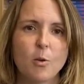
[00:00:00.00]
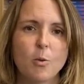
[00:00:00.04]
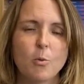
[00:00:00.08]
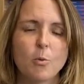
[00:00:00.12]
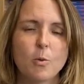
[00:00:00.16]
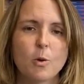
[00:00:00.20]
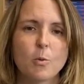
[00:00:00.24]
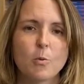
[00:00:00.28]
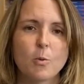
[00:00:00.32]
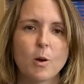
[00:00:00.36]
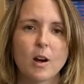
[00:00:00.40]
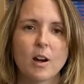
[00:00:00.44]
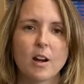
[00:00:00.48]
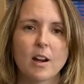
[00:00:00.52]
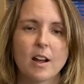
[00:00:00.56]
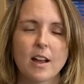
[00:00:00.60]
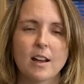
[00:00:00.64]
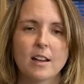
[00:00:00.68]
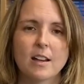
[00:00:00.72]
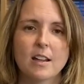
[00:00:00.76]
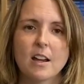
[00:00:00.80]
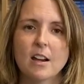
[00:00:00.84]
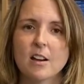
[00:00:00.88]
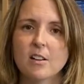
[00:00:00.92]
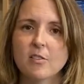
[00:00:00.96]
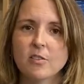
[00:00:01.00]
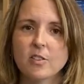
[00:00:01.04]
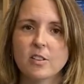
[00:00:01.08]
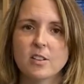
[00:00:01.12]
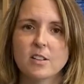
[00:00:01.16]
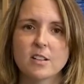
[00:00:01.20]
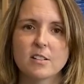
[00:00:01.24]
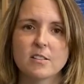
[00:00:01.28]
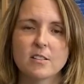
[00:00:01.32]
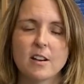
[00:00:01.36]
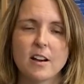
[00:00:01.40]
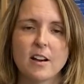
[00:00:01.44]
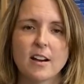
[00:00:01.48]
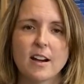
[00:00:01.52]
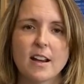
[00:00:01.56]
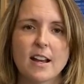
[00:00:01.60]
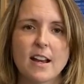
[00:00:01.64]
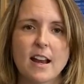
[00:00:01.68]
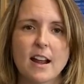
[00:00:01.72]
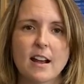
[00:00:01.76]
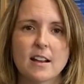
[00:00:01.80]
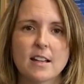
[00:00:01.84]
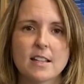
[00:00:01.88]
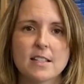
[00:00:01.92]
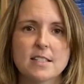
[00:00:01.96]
We work on careful literary
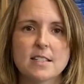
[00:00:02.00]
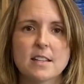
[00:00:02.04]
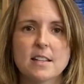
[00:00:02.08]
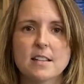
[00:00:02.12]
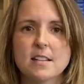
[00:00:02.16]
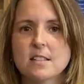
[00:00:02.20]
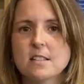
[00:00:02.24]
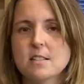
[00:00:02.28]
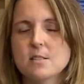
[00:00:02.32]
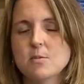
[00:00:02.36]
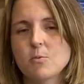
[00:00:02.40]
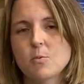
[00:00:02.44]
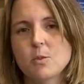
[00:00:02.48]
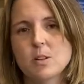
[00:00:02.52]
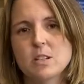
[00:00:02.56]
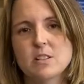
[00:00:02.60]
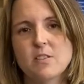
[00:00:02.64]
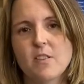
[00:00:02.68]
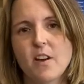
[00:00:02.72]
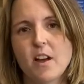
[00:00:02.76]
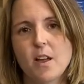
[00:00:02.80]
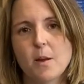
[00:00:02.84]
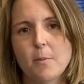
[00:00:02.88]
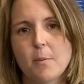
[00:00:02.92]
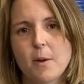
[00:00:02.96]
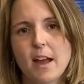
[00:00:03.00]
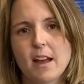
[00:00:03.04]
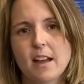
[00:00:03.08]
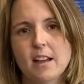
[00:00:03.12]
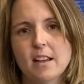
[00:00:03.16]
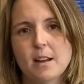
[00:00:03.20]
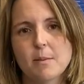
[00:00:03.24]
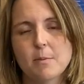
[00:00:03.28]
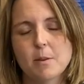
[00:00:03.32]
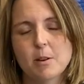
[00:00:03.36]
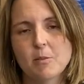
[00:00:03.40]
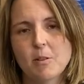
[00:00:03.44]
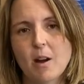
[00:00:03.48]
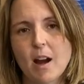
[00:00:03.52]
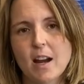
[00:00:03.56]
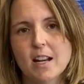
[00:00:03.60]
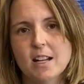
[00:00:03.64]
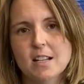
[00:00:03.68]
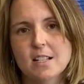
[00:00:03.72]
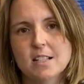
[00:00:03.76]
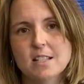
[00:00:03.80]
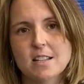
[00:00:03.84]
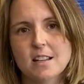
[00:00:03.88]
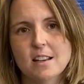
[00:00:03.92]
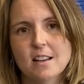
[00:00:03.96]
analysis, we develop academic
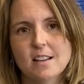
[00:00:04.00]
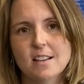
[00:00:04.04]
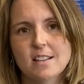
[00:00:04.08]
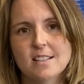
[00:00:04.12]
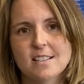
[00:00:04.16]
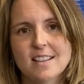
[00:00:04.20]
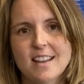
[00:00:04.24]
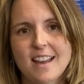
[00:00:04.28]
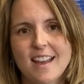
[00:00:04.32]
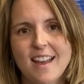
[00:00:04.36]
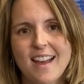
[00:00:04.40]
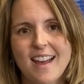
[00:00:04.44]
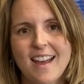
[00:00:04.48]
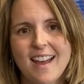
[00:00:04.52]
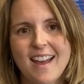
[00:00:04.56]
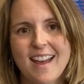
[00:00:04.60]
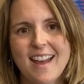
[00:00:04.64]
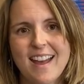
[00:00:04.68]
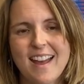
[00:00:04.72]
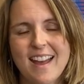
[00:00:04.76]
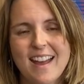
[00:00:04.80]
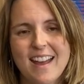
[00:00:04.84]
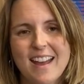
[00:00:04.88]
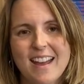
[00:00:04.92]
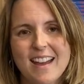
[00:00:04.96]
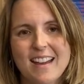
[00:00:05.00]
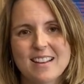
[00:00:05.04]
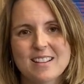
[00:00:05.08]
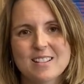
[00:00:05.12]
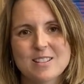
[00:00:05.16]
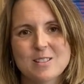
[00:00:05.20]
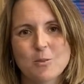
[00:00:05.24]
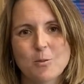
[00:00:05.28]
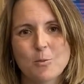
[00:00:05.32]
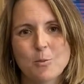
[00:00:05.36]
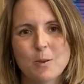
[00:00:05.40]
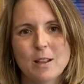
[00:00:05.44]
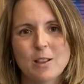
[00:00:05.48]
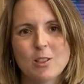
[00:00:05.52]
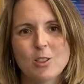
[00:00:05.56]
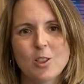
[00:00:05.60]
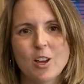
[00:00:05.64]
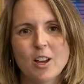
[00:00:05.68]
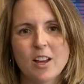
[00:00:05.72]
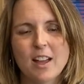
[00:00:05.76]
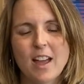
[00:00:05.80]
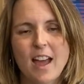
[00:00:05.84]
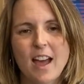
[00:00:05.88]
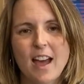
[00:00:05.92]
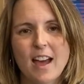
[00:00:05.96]
writing skills, and we
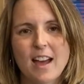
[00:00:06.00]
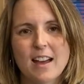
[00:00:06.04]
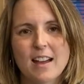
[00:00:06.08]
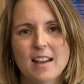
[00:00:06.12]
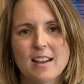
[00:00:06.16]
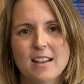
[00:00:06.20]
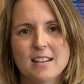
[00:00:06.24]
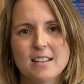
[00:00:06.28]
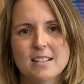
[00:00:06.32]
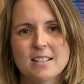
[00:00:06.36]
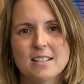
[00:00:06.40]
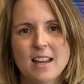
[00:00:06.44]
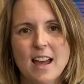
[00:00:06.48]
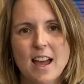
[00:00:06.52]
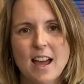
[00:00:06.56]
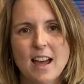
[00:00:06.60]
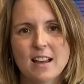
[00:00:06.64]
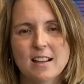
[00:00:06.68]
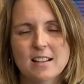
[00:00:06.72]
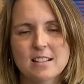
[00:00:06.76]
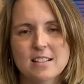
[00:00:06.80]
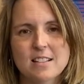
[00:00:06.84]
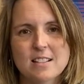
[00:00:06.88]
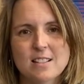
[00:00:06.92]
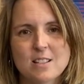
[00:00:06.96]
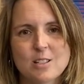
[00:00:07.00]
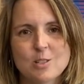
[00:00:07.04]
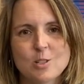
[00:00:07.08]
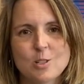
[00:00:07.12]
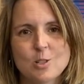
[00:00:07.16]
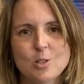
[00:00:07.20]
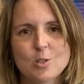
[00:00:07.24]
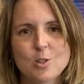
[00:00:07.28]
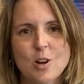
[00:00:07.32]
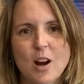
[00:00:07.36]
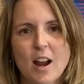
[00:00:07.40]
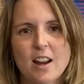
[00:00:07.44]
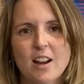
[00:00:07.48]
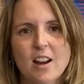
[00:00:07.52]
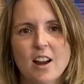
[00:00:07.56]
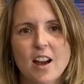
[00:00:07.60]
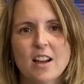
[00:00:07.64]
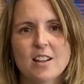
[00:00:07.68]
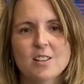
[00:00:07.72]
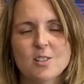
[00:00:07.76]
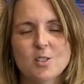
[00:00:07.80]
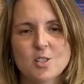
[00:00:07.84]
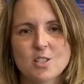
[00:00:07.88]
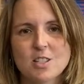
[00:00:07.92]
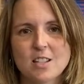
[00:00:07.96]
look at text to try to
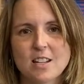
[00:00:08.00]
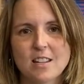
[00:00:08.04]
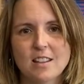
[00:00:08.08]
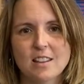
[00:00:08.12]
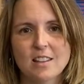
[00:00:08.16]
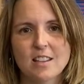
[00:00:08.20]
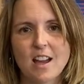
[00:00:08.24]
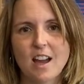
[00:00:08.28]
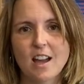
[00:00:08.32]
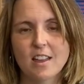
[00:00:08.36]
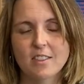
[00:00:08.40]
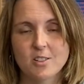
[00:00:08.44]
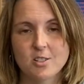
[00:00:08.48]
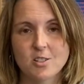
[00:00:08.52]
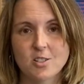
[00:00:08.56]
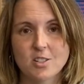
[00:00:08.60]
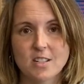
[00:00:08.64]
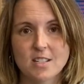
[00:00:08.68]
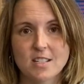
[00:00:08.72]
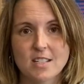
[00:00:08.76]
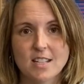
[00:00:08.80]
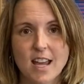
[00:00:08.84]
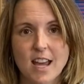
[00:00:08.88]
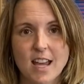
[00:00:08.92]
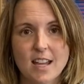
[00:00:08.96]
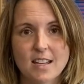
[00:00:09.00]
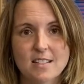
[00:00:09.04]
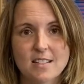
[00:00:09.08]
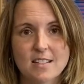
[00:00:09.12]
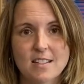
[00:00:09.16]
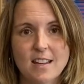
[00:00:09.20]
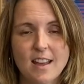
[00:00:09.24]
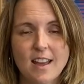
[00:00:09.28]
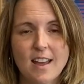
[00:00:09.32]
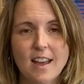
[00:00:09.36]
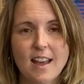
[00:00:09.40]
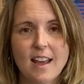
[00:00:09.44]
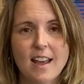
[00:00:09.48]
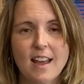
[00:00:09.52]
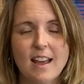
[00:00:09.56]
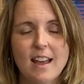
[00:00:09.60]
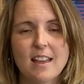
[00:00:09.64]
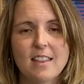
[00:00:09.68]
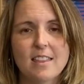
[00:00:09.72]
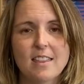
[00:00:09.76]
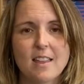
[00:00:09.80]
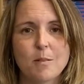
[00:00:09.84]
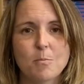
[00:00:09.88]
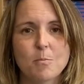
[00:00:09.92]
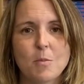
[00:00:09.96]
understand the author's intent
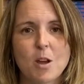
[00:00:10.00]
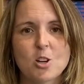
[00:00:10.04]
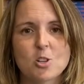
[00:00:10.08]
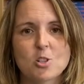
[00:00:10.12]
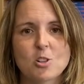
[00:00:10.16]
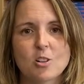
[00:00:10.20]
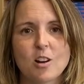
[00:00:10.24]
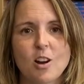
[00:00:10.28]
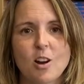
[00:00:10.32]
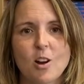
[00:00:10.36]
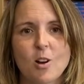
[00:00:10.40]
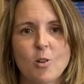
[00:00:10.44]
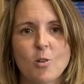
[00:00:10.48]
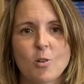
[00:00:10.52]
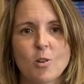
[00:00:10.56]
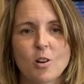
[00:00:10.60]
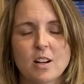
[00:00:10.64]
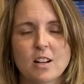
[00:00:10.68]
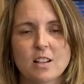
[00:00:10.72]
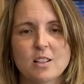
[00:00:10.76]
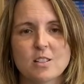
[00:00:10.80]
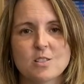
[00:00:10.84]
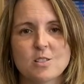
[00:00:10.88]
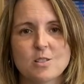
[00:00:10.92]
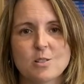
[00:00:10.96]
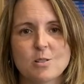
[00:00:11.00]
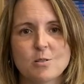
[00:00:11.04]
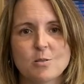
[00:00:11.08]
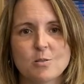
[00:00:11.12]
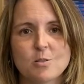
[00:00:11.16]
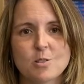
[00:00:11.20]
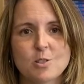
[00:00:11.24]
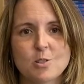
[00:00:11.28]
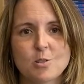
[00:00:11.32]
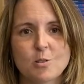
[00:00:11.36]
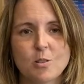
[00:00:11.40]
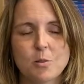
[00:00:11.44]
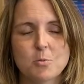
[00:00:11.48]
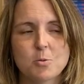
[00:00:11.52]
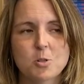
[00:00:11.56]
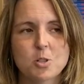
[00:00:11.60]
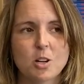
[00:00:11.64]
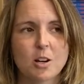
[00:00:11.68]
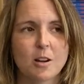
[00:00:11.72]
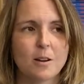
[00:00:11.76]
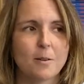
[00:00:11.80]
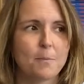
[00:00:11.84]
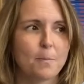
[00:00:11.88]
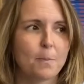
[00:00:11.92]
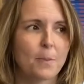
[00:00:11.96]
and then measure it according to
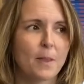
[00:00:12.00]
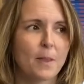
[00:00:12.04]
Scripture.